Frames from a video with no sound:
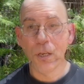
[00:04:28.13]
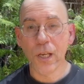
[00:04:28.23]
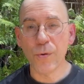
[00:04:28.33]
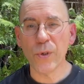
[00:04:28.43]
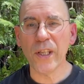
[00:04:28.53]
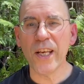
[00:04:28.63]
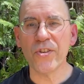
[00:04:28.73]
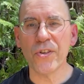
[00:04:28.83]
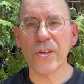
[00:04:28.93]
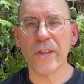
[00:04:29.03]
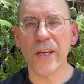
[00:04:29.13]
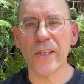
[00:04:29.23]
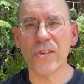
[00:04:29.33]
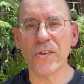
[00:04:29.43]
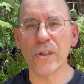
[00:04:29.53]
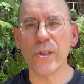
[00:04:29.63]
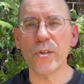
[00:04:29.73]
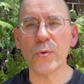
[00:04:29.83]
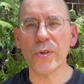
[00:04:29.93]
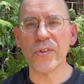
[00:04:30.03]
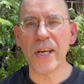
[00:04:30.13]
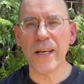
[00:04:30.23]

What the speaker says: In relation to this, Deleuze will say